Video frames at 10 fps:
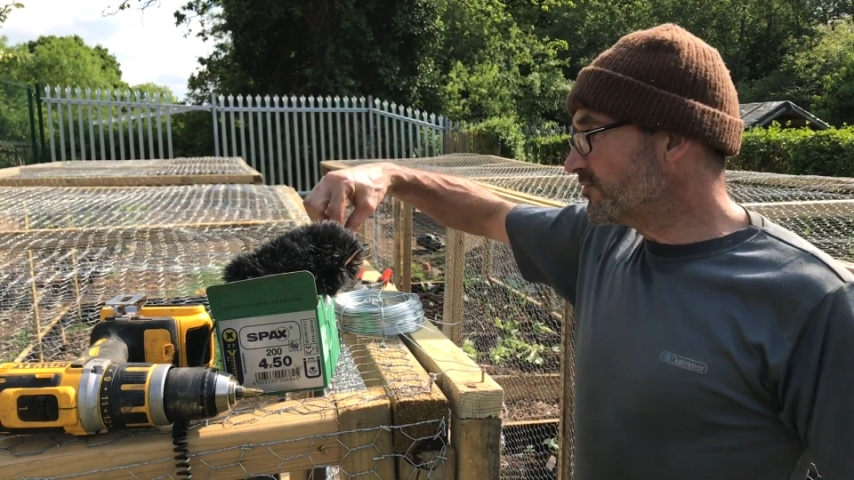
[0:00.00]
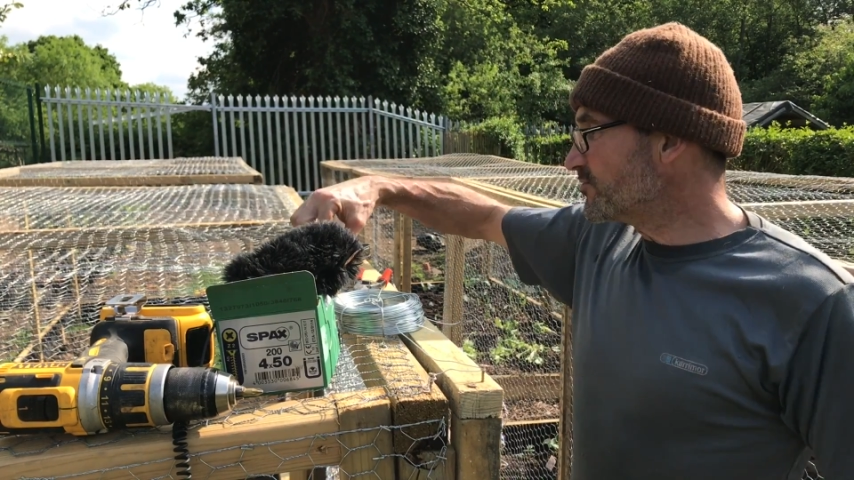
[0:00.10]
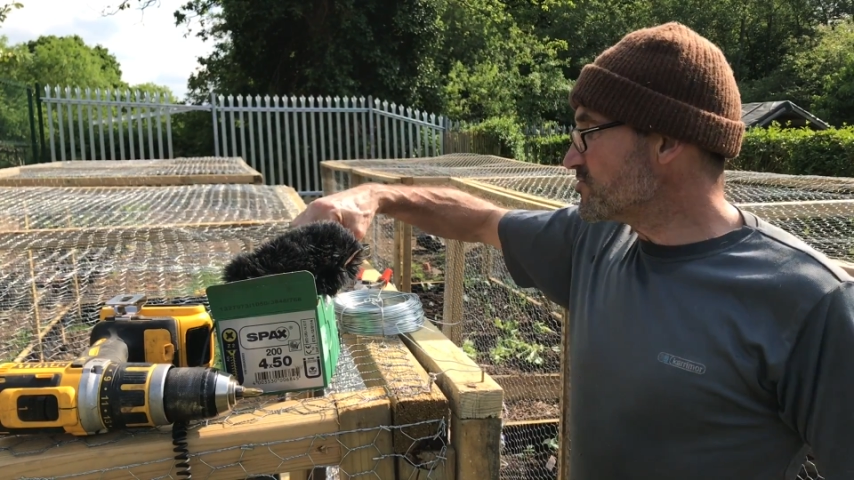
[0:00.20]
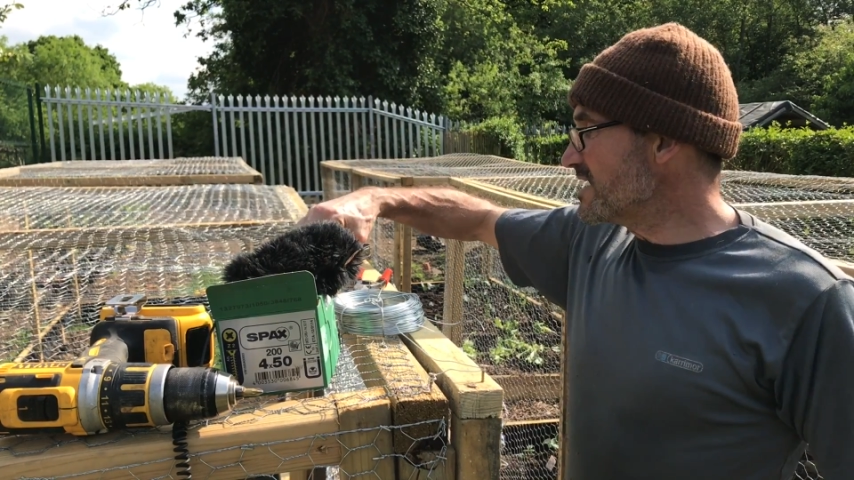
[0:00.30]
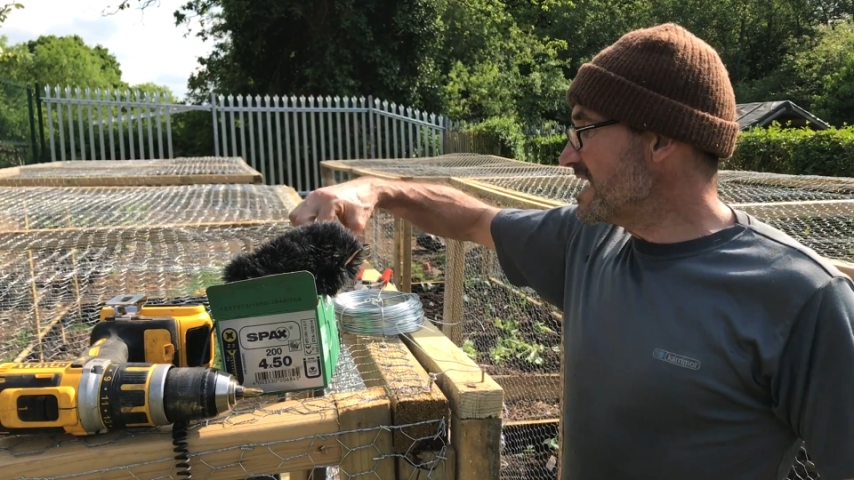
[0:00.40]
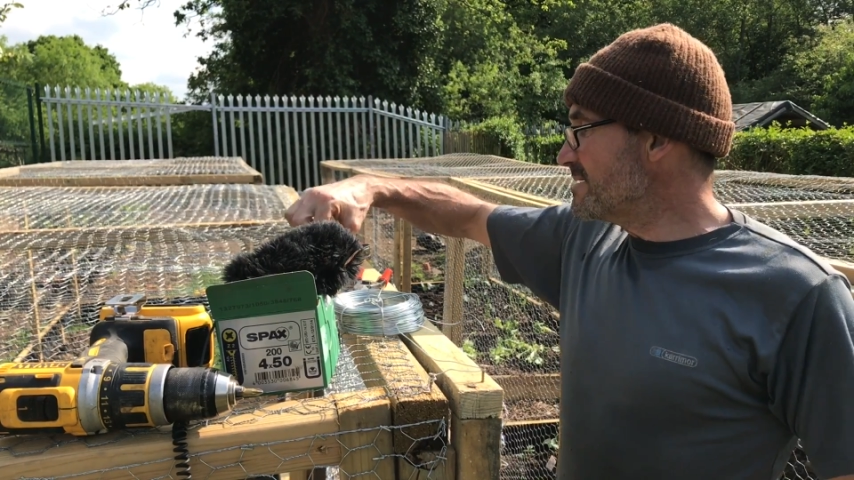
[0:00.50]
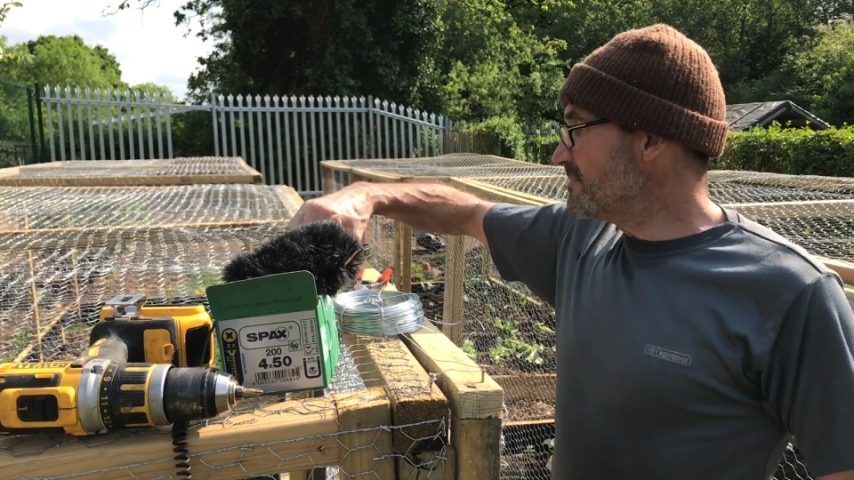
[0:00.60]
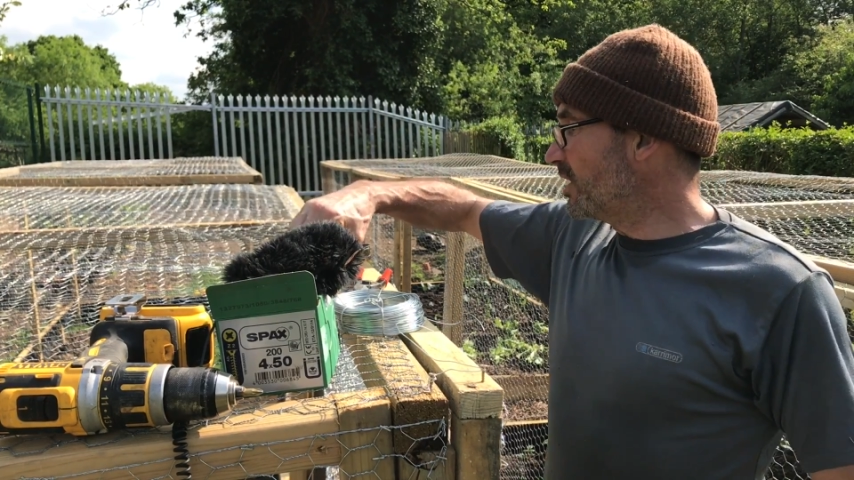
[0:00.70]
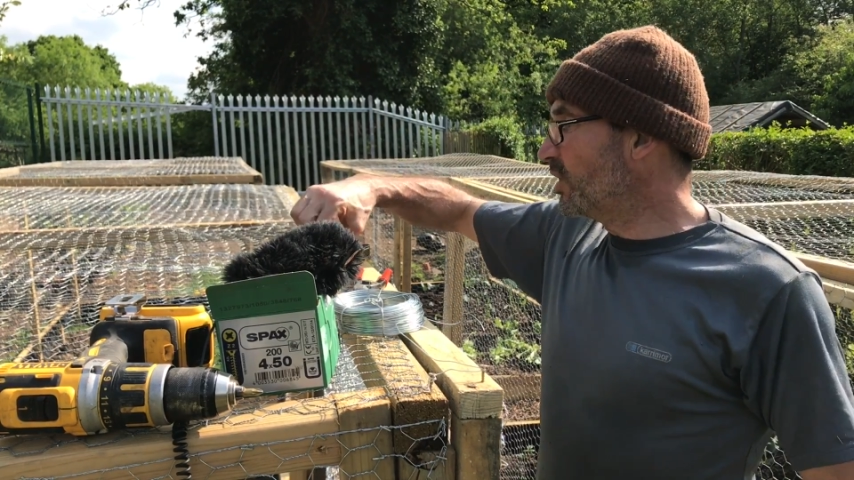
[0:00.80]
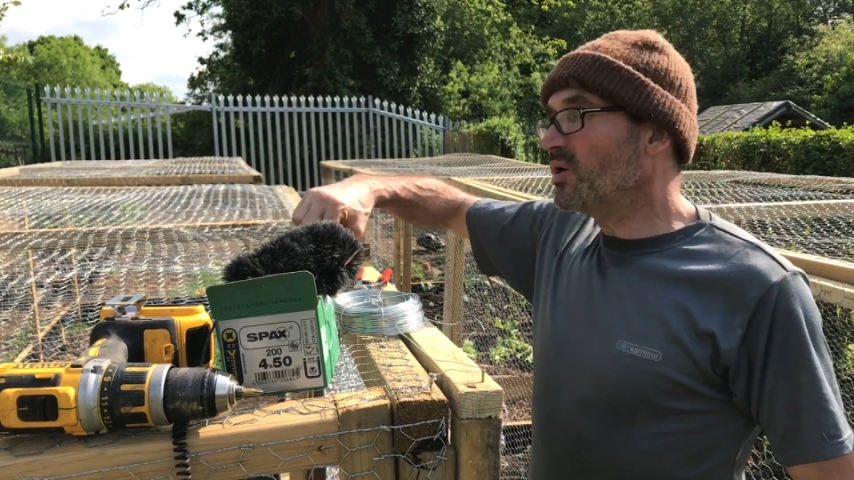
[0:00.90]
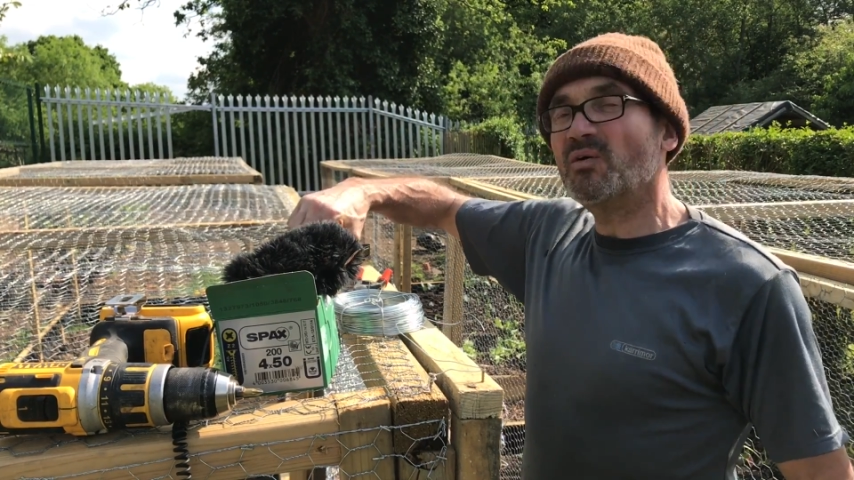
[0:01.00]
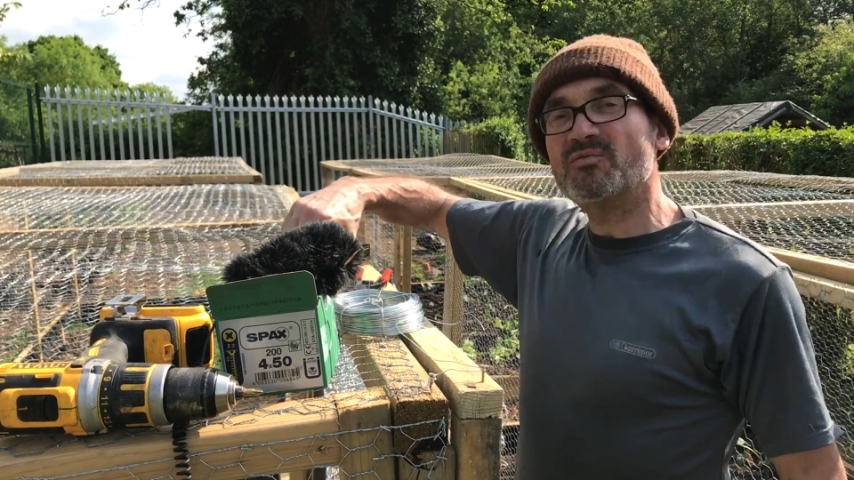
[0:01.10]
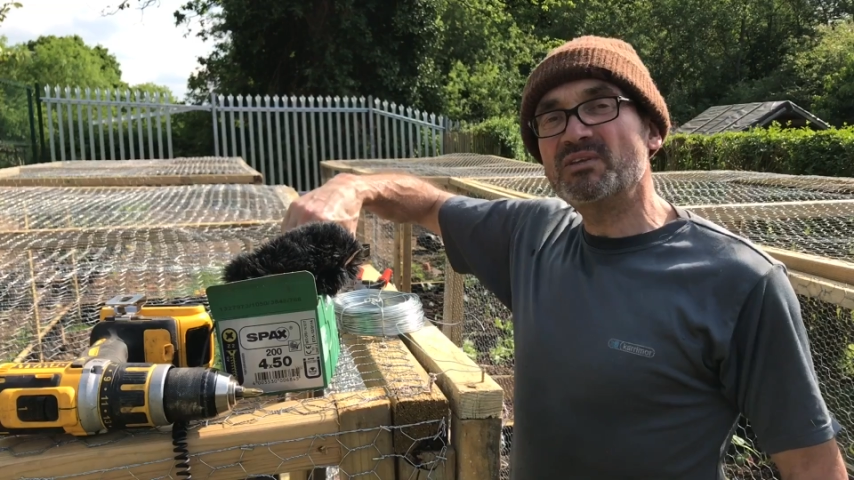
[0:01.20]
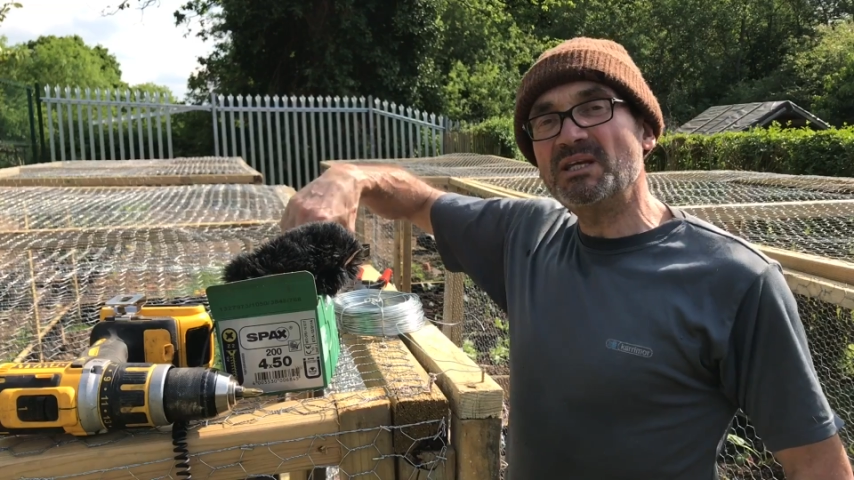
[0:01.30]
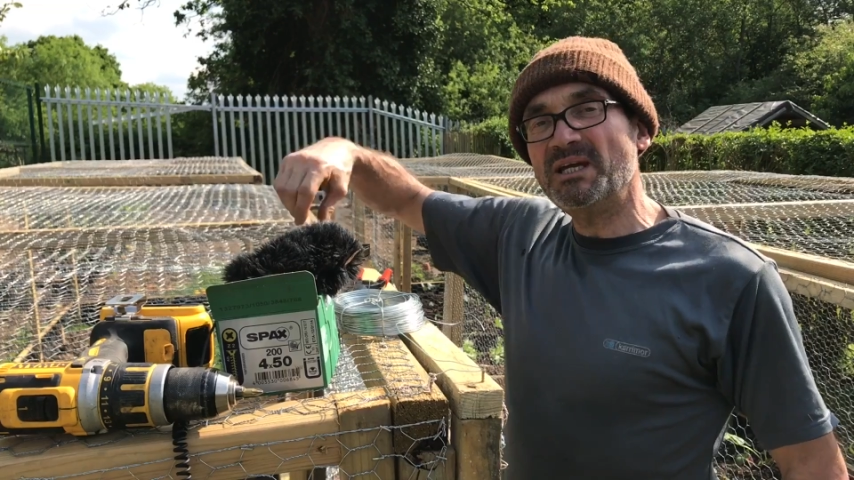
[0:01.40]
frame
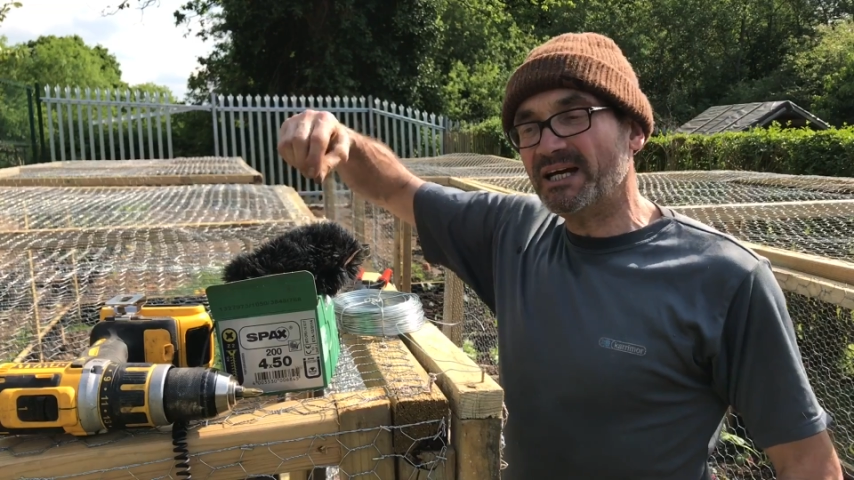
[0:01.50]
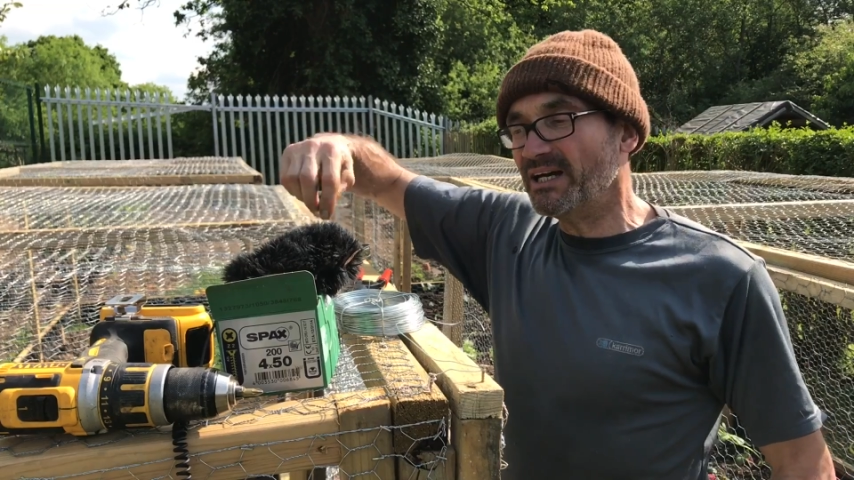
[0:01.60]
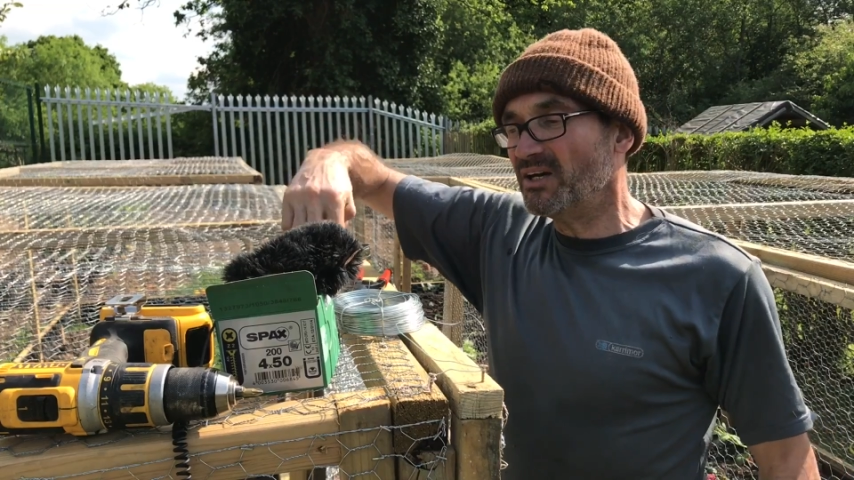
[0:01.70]
of the